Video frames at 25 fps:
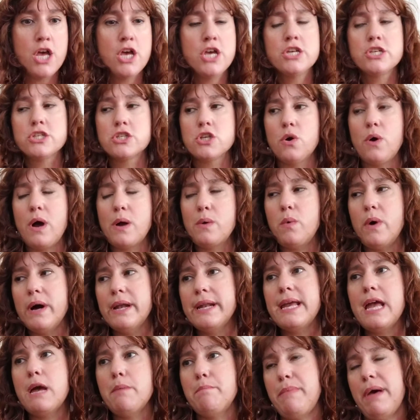So I want
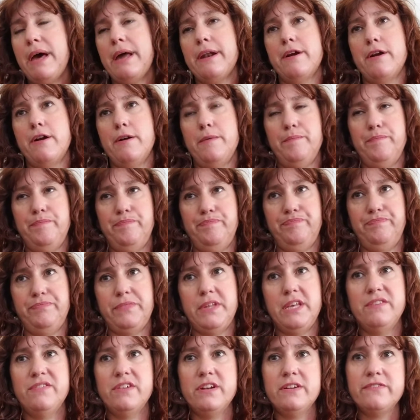to get better.
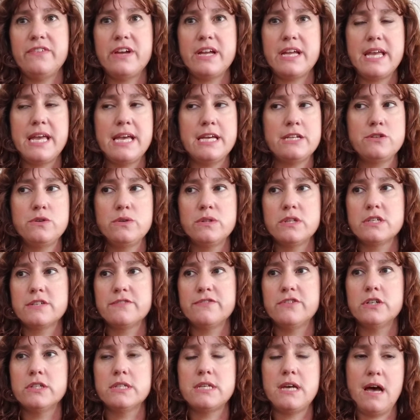Even if I can't do this
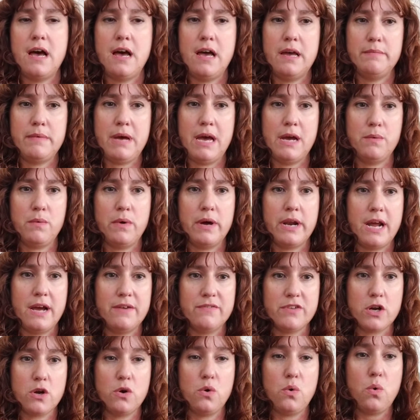full time, I want to have
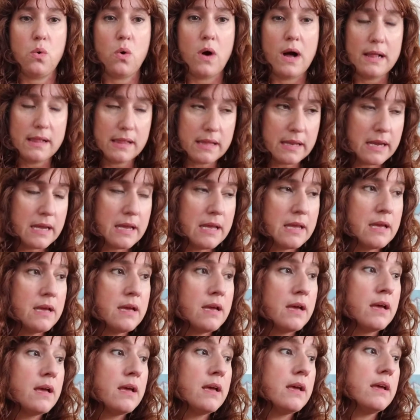a quality
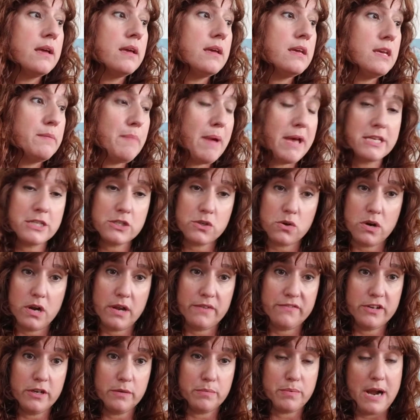eBay store I
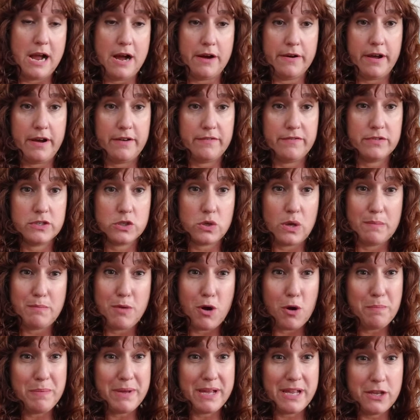feel proud of. So I'm
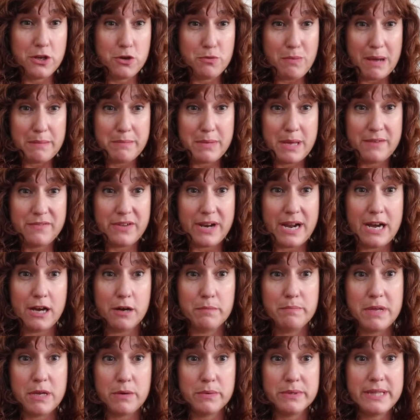hoping you might be able to
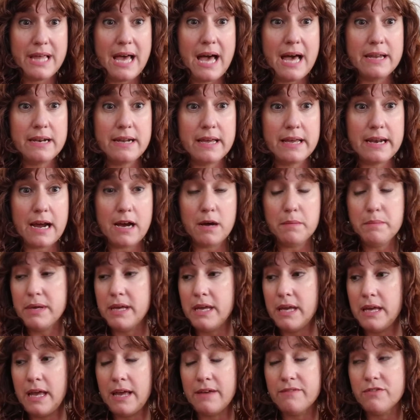help me with that and I'll
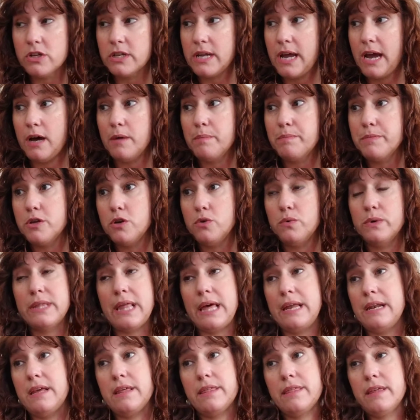be able to help you with
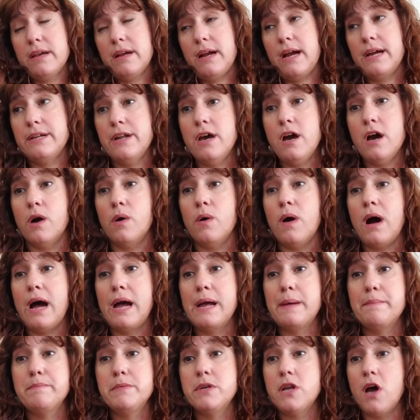anything I know.
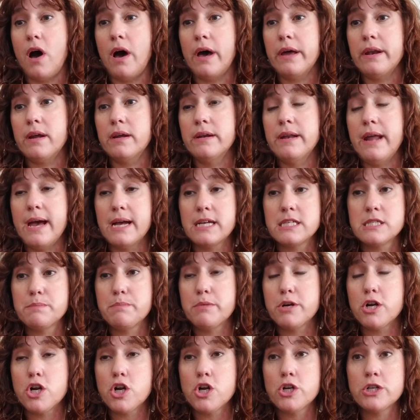I'm not an
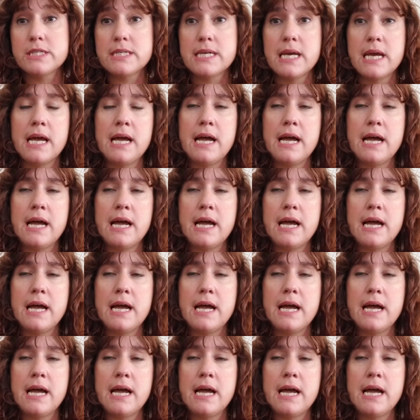expert.